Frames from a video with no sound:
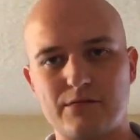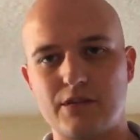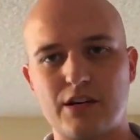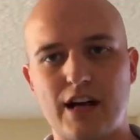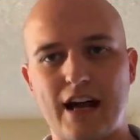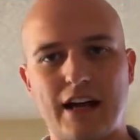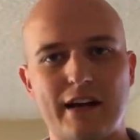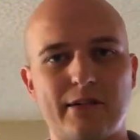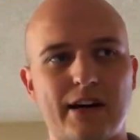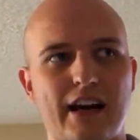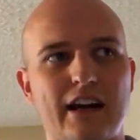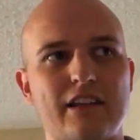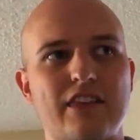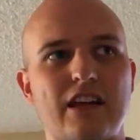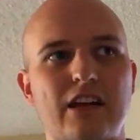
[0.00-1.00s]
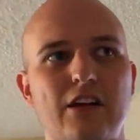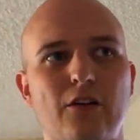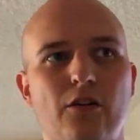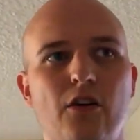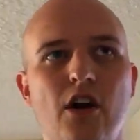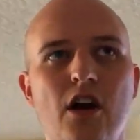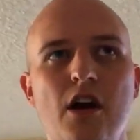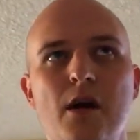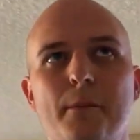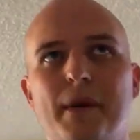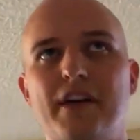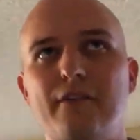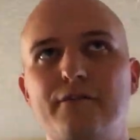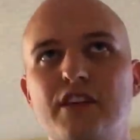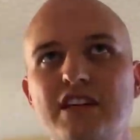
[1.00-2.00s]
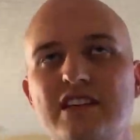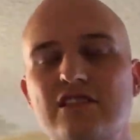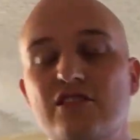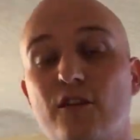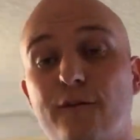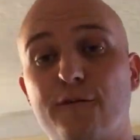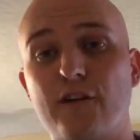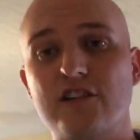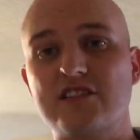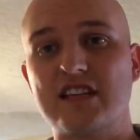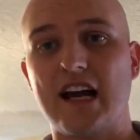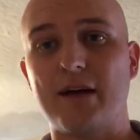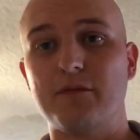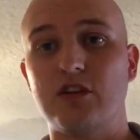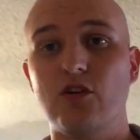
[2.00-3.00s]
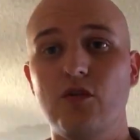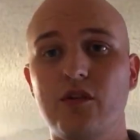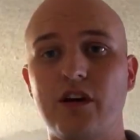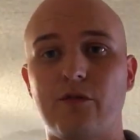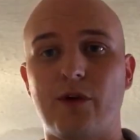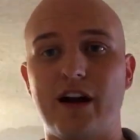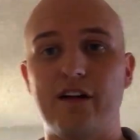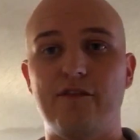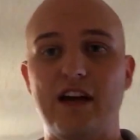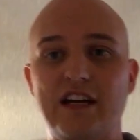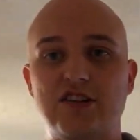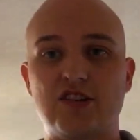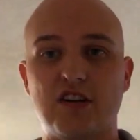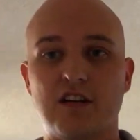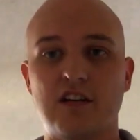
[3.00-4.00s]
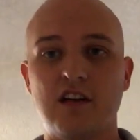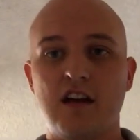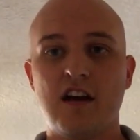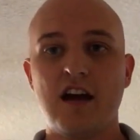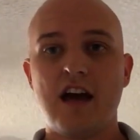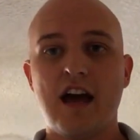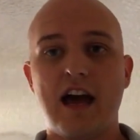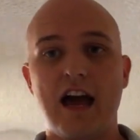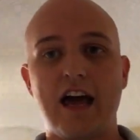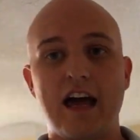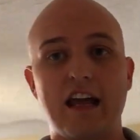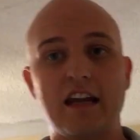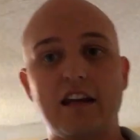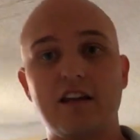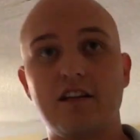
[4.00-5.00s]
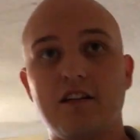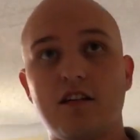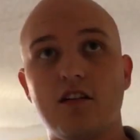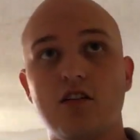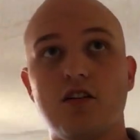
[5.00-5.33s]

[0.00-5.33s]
You're not hearing anything new. But if this is your first time doing a renovation and